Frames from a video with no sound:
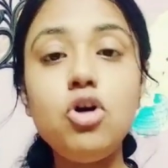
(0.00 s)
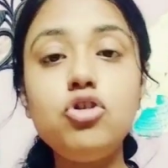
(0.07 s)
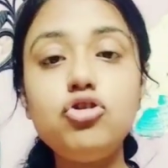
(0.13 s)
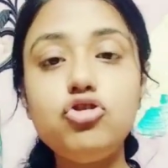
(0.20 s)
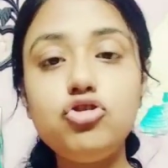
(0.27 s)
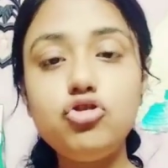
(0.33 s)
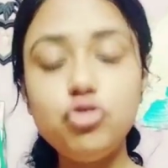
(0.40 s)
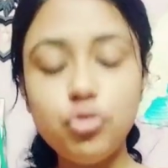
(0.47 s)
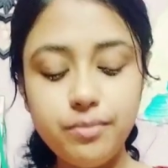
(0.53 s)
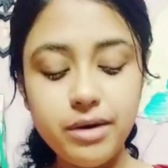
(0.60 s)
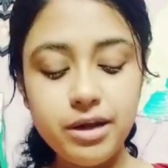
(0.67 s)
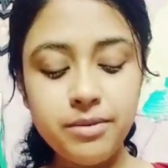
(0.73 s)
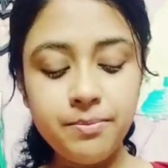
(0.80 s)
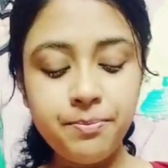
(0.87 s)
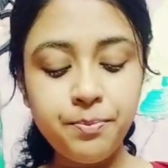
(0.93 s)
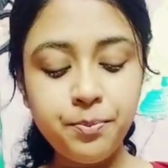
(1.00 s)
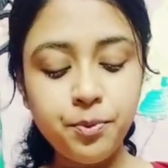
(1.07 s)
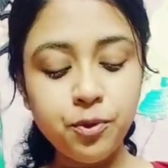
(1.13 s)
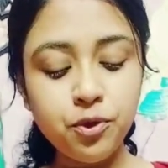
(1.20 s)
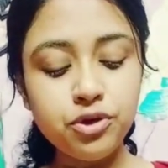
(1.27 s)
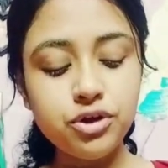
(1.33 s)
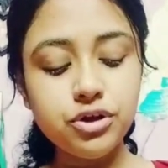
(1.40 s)
Suman
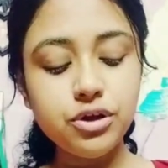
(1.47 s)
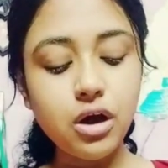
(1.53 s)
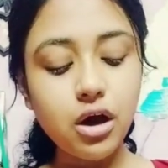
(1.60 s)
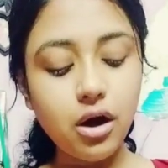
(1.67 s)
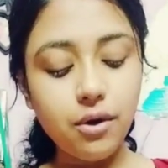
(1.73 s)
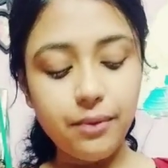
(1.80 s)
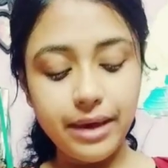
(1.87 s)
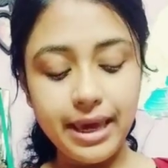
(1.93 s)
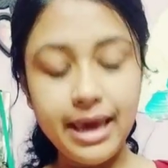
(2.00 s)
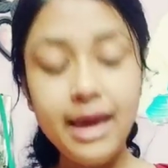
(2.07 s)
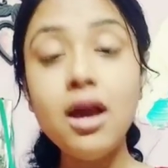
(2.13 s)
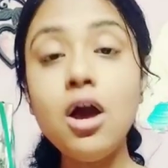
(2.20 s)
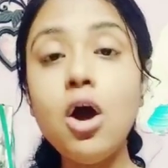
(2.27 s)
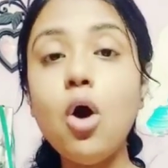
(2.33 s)
put away